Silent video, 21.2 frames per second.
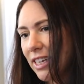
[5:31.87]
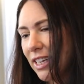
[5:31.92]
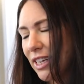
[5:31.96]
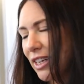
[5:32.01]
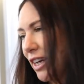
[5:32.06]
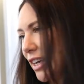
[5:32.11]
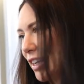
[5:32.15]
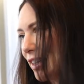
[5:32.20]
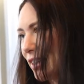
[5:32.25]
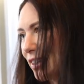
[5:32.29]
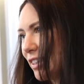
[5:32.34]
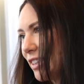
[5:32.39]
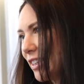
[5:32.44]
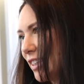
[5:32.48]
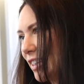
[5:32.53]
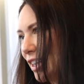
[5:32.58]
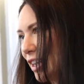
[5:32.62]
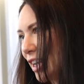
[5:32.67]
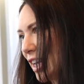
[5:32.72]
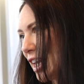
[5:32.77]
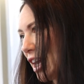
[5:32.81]
you know,
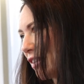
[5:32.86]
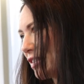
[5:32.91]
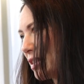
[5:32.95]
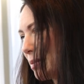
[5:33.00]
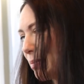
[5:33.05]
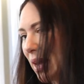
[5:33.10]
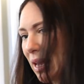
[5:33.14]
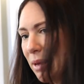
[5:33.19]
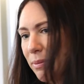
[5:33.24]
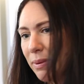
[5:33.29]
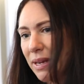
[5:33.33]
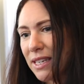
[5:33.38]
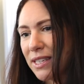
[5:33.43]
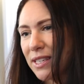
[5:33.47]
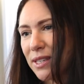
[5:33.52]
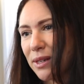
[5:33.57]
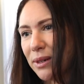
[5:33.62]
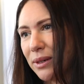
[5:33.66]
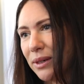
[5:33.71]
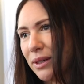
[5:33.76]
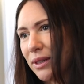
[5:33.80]
looking after babies
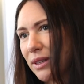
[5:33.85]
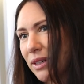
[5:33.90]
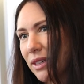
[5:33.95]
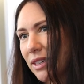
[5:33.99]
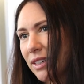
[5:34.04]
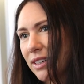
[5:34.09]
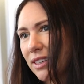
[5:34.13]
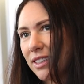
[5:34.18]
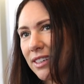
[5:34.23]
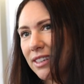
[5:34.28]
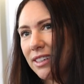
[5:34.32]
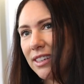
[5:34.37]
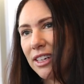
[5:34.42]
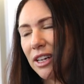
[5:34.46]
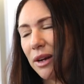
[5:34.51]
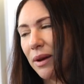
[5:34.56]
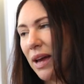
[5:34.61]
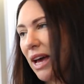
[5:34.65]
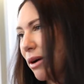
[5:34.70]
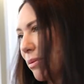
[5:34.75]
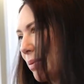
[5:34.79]
or, you
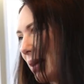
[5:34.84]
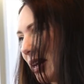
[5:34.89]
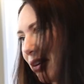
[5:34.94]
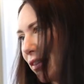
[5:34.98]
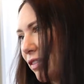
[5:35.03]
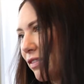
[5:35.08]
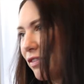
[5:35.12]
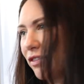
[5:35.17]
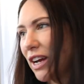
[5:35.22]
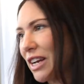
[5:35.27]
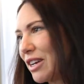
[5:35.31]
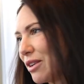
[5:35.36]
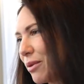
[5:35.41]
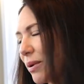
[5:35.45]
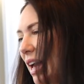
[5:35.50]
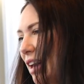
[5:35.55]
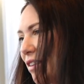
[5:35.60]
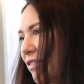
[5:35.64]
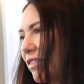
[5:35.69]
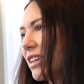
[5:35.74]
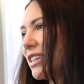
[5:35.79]
know, helping a friend or
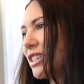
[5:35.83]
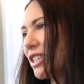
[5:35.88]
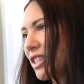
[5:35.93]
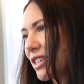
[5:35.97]
whatever, and